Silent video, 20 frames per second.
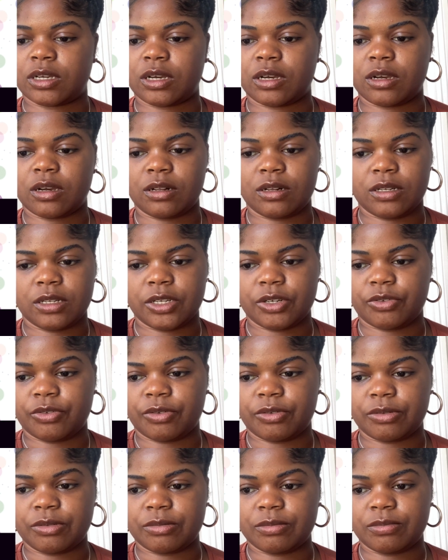golden
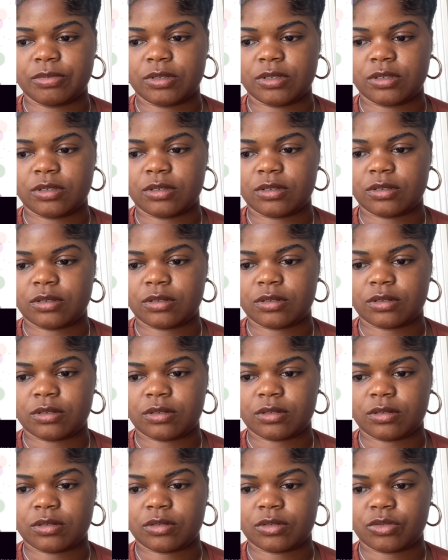robes.